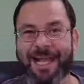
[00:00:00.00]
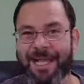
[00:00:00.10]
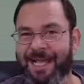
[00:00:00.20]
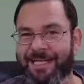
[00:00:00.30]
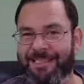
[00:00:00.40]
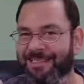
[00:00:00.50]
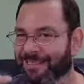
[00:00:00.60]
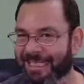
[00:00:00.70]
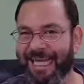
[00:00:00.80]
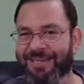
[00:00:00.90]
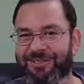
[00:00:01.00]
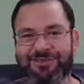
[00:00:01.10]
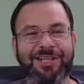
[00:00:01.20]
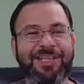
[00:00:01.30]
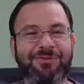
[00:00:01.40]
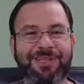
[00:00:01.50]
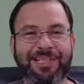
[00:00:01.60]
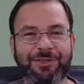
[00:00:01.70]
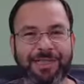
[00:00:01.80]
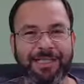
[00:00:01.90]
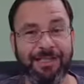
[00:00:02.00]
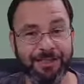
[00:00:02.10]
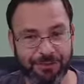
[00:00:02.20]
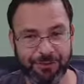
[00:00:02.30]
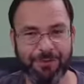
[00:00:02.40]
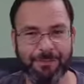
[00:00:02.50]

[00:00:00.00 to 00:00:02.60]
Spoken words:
And again, there's nothing really you can do